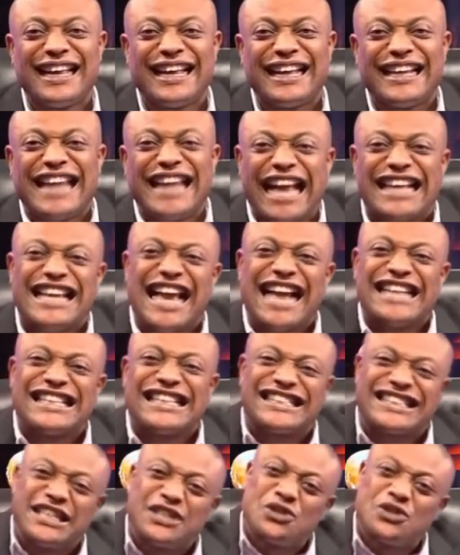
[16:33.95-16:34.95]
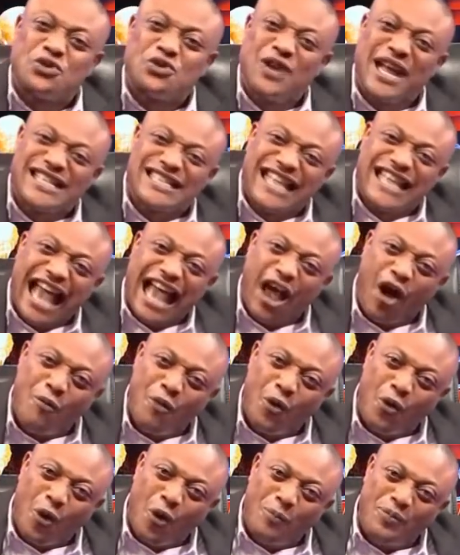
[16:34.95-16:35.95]
Not yet, teaching students are
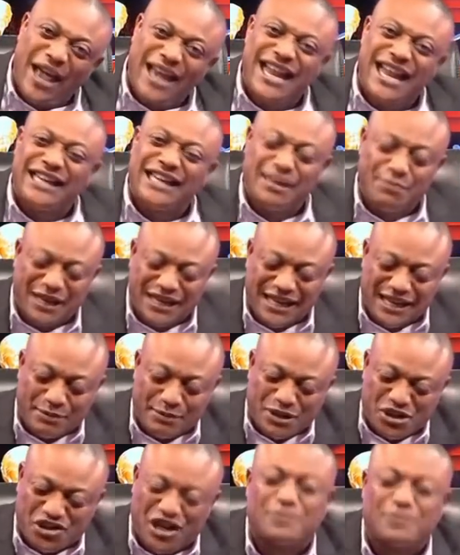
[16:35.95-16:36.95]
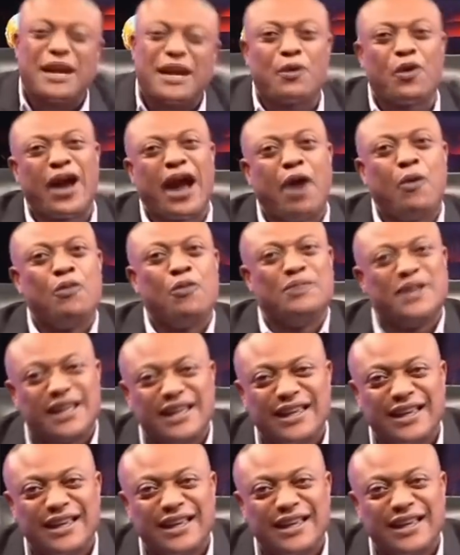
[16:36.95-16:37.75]
almost copy and the script are can't be.